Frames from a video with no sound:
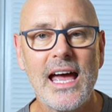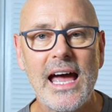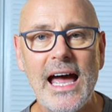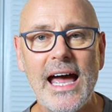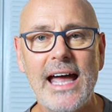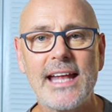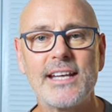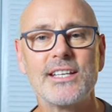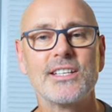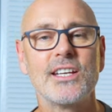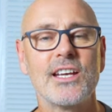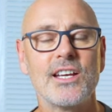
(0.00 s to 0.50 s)

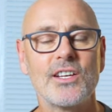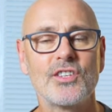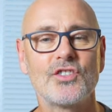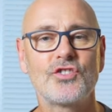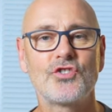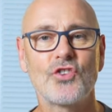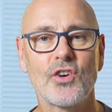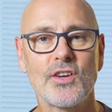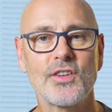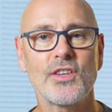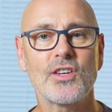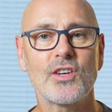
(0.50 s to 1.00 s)
and
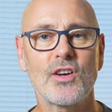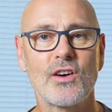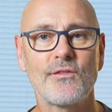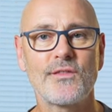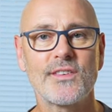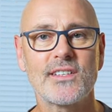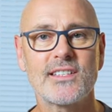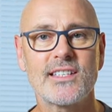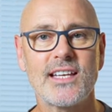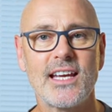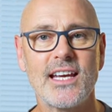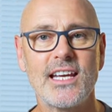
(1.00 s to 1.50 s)
Join the
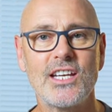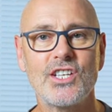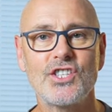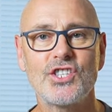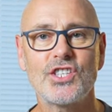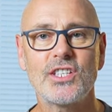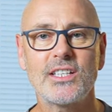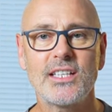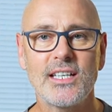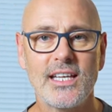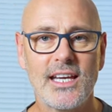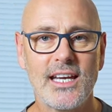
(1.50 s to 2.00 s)

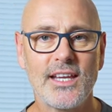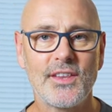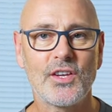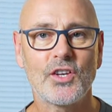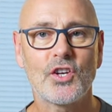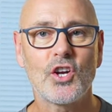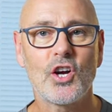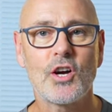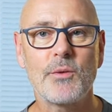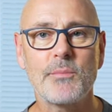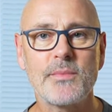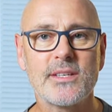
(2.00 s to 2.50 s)
conversation in the
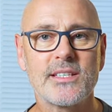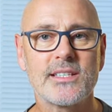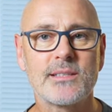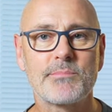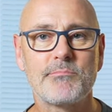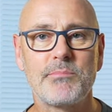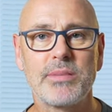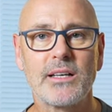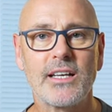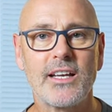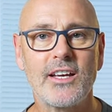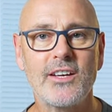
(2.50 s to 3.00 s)
comments
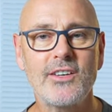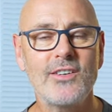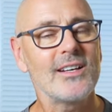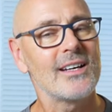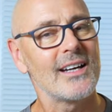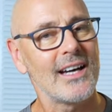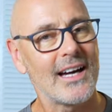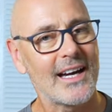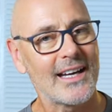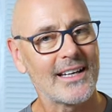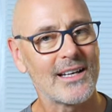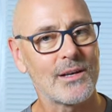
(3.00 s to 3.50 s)
below
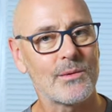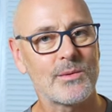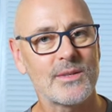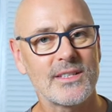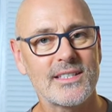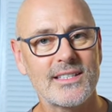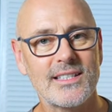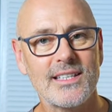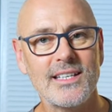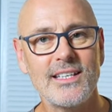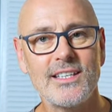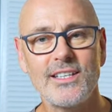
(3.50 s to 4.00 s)
and I will
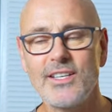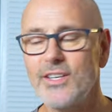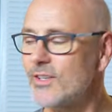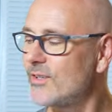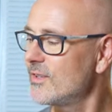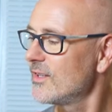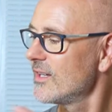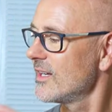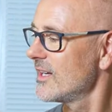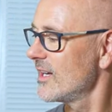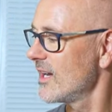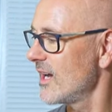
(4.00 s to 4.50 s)
see you
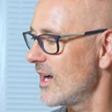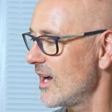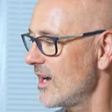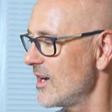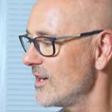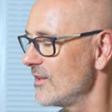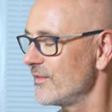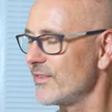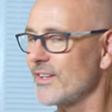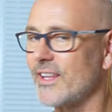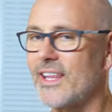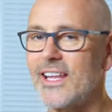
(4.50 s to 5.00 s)

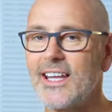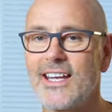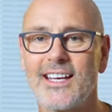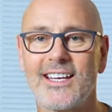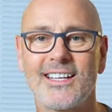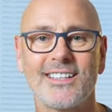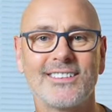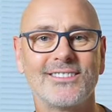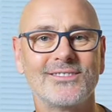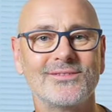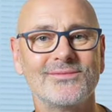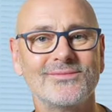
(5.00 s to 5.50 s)
over
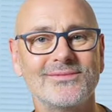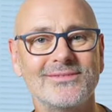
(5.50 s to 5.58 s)
there.